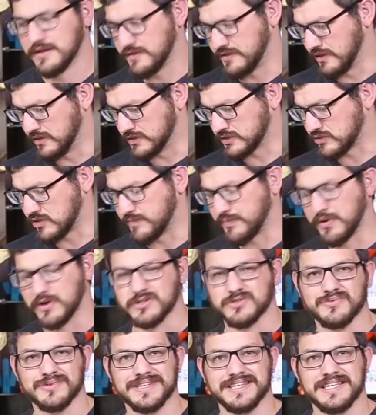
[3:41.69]
Those 3
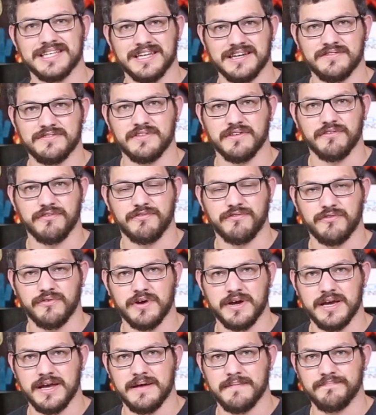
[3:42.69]
parts really give the
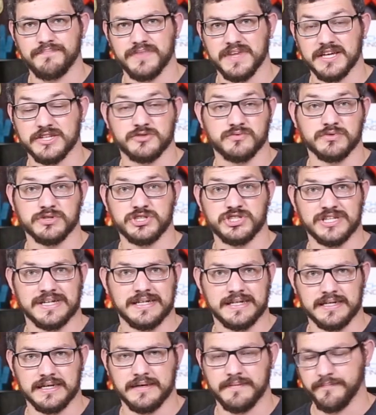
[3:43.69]
frame its
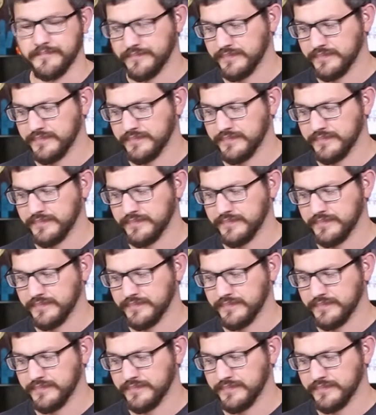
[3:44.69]
rigidity.